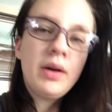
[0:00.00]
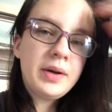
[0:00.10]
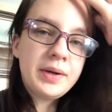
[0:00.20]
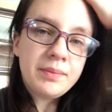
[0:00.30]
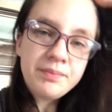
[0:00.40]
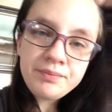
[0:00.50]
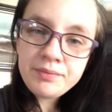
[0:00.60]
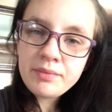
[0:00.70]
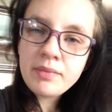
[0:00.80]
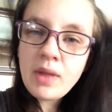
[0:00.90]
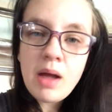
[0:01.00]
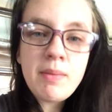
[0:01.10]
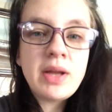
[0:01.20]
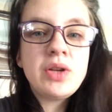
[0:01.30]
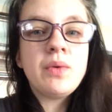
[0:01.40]
Um, I
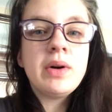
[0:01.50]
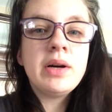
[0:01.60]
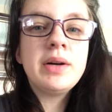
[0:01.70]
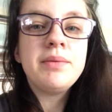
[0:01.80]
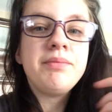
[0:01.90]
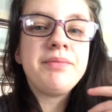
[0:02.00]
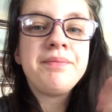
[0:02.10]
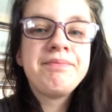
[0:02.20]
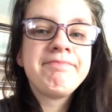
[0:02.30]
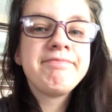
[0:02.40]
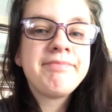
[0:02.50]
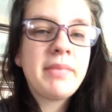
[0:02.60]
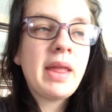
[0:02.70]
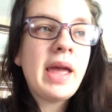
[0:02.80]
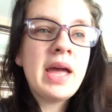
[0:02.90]
might do a
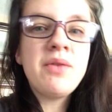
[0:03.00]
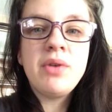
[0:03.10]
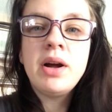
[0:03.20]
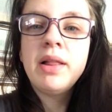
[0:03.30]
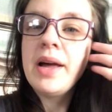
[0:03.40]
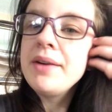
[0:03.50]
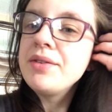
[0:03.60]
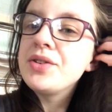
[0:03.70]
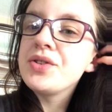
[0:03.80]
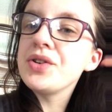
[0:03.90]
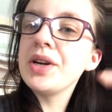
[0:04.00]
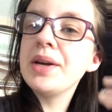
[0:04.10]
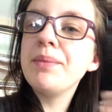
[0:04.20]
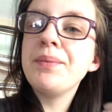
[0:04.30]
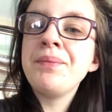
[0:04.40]
in real life
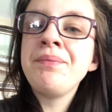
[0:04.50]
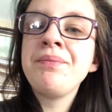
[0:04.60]
stream.